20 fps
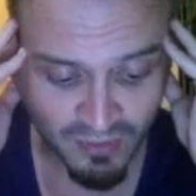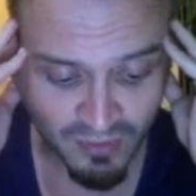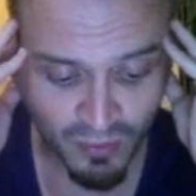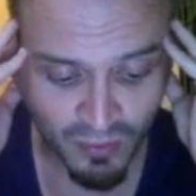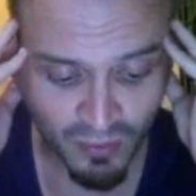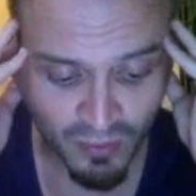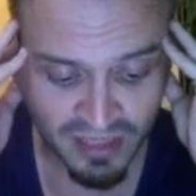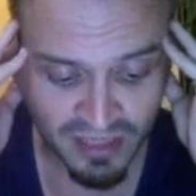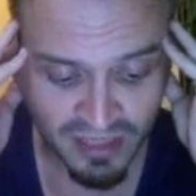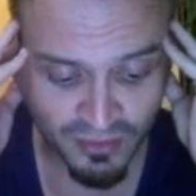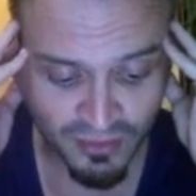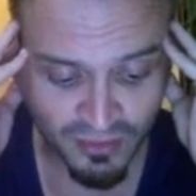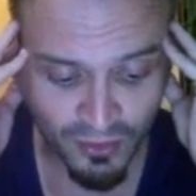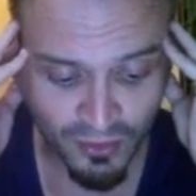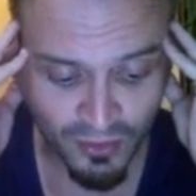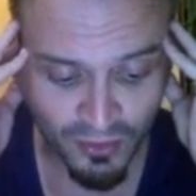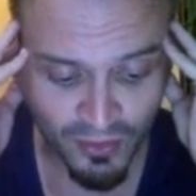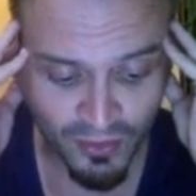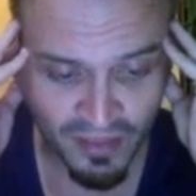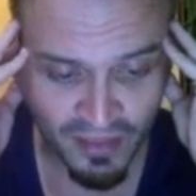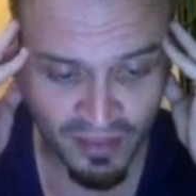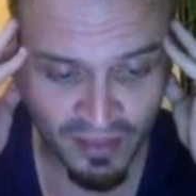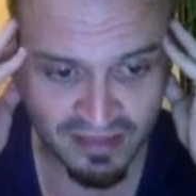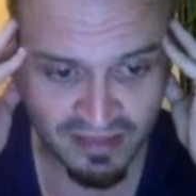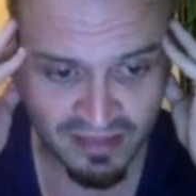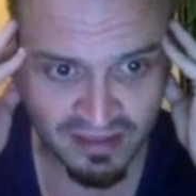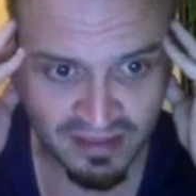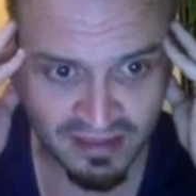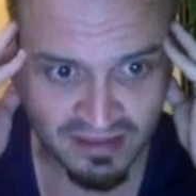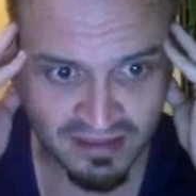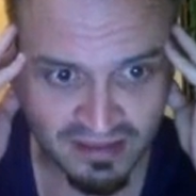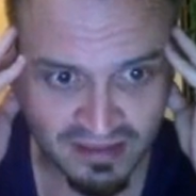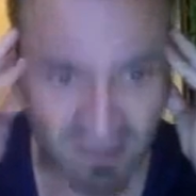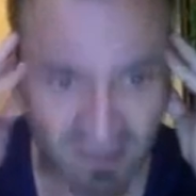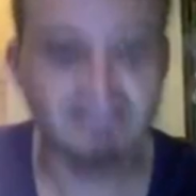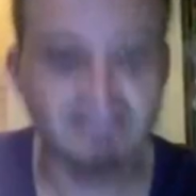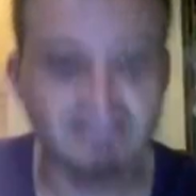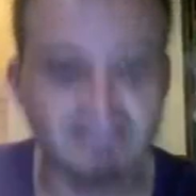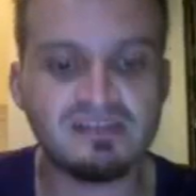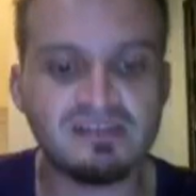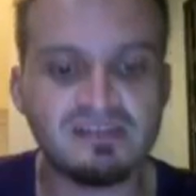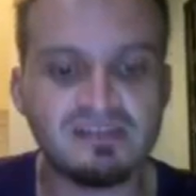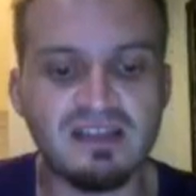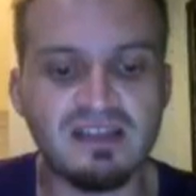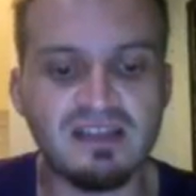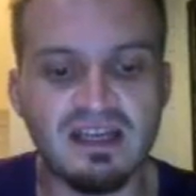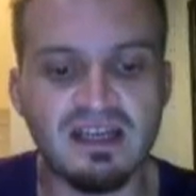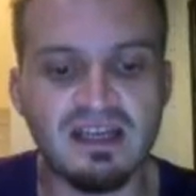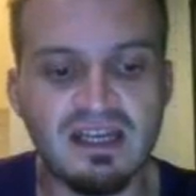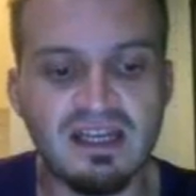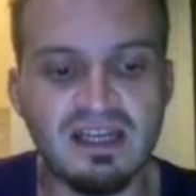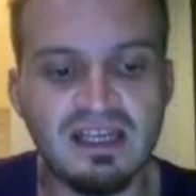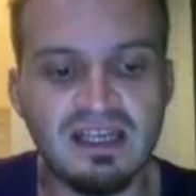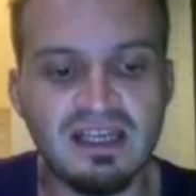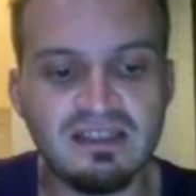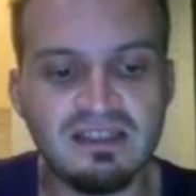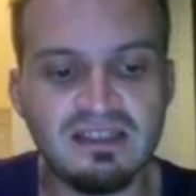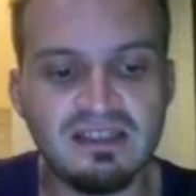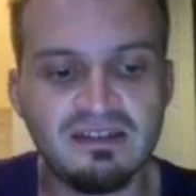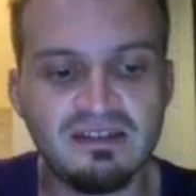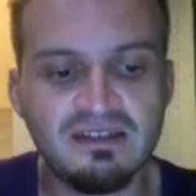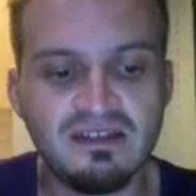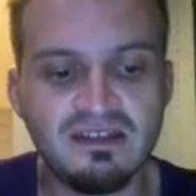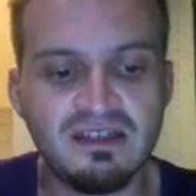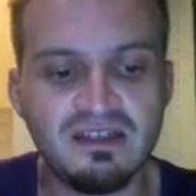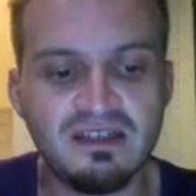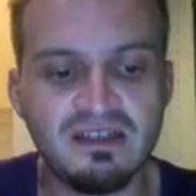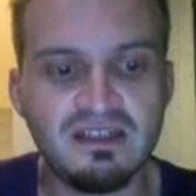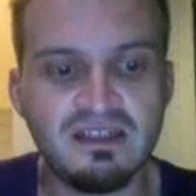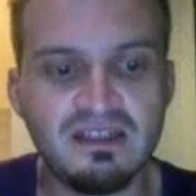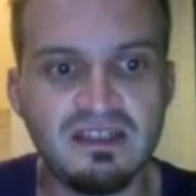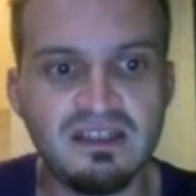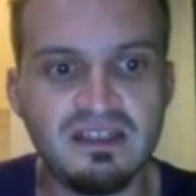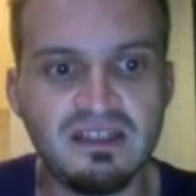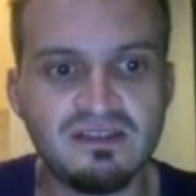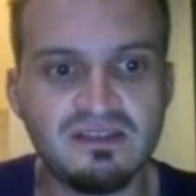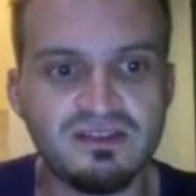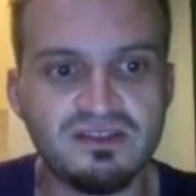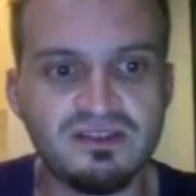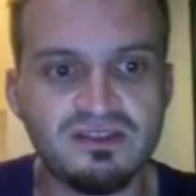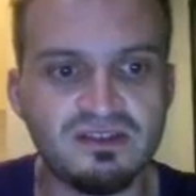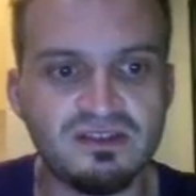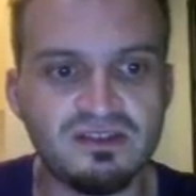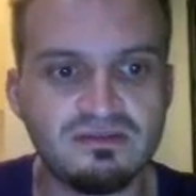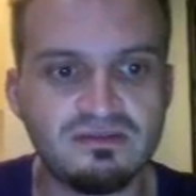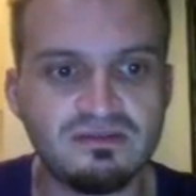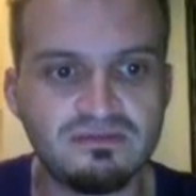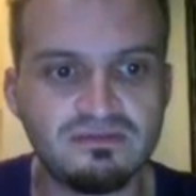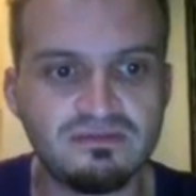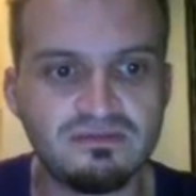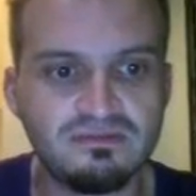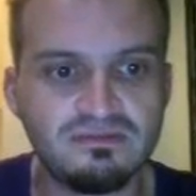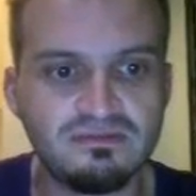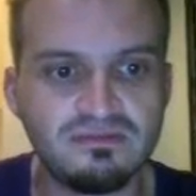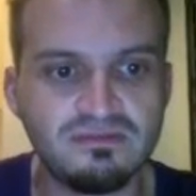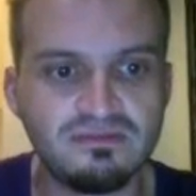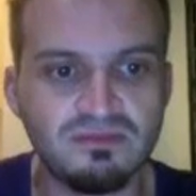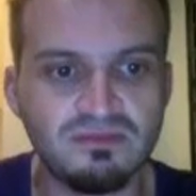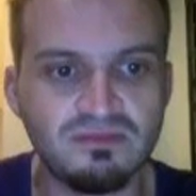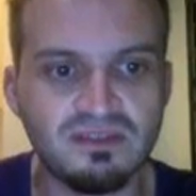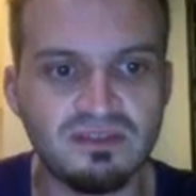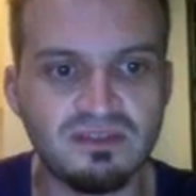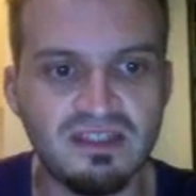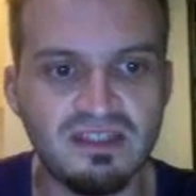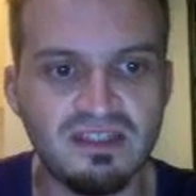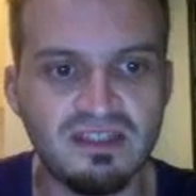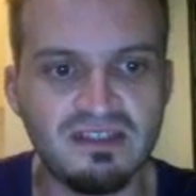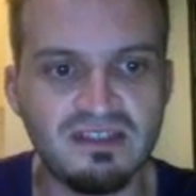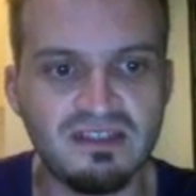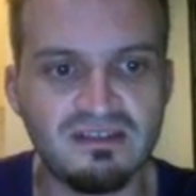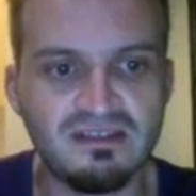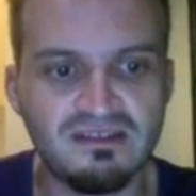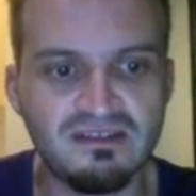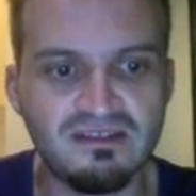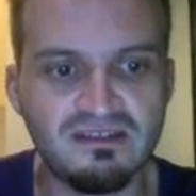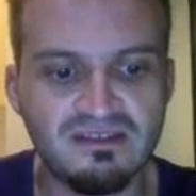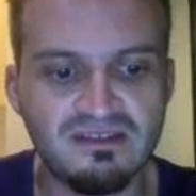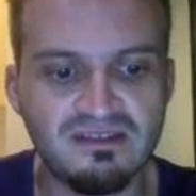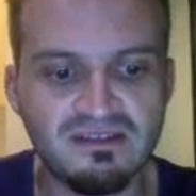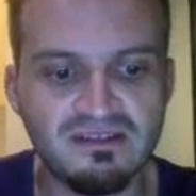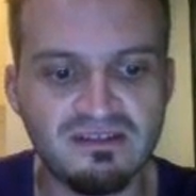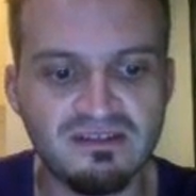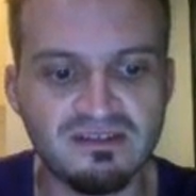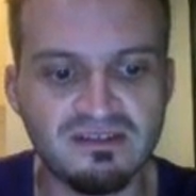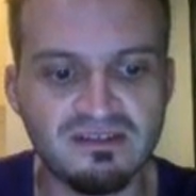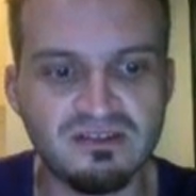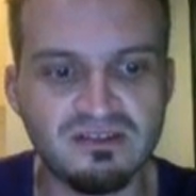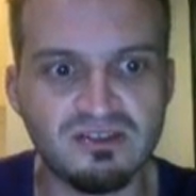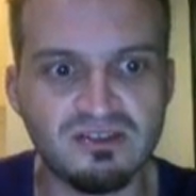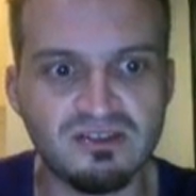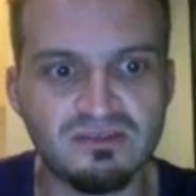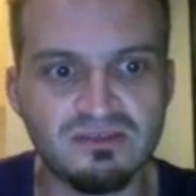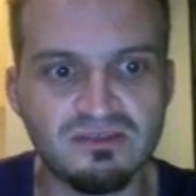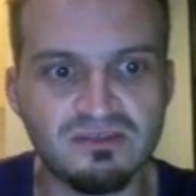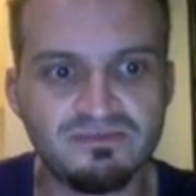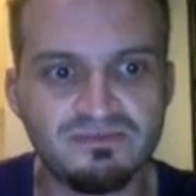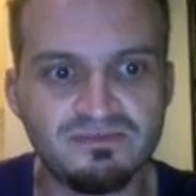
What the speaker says: We know that it is an integer. Oops, integer.